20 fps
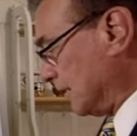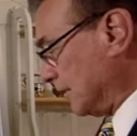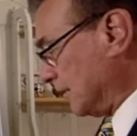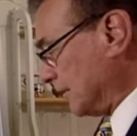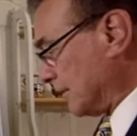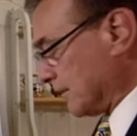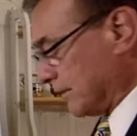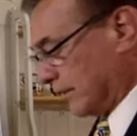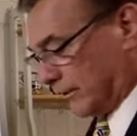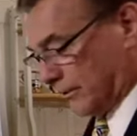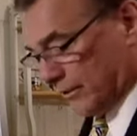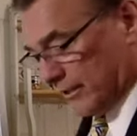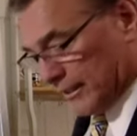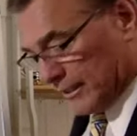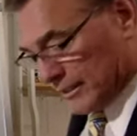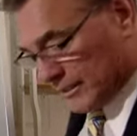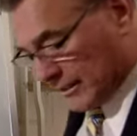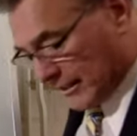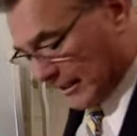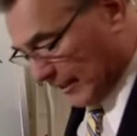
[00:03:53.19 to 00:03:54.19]
So
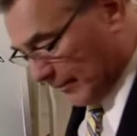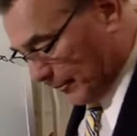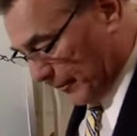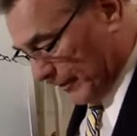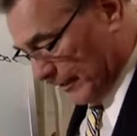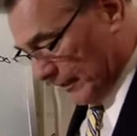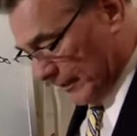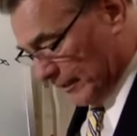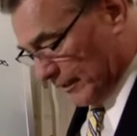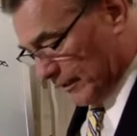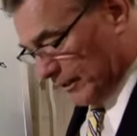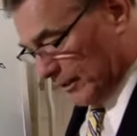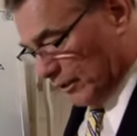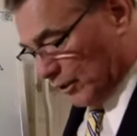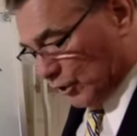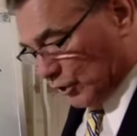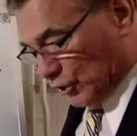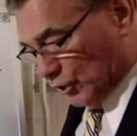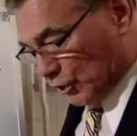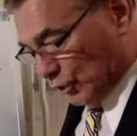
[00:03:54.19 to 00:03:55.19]
this company
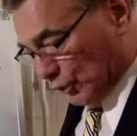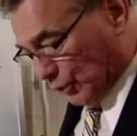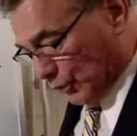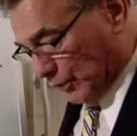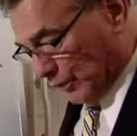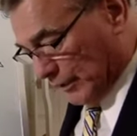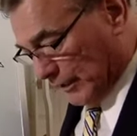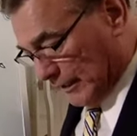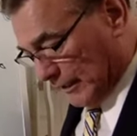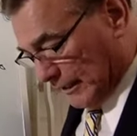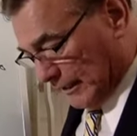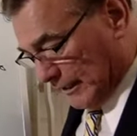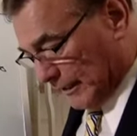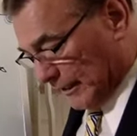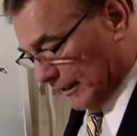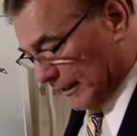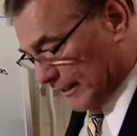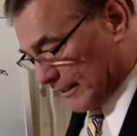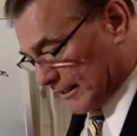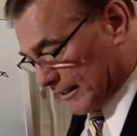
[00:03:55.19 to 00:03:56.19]
should
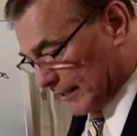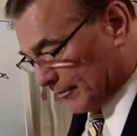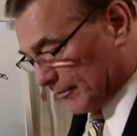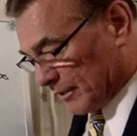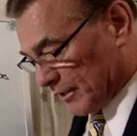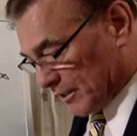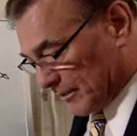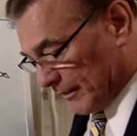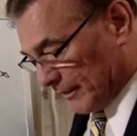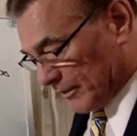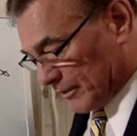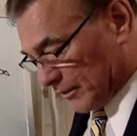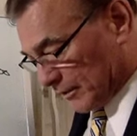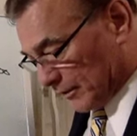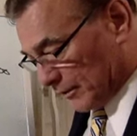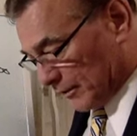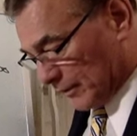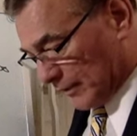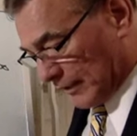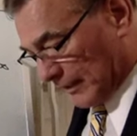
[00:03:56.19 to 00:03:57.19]
accept the special
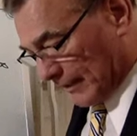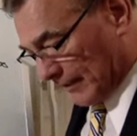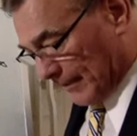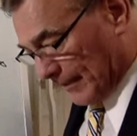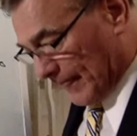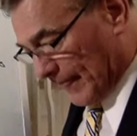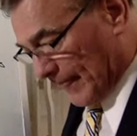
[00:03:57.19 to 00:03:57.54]
order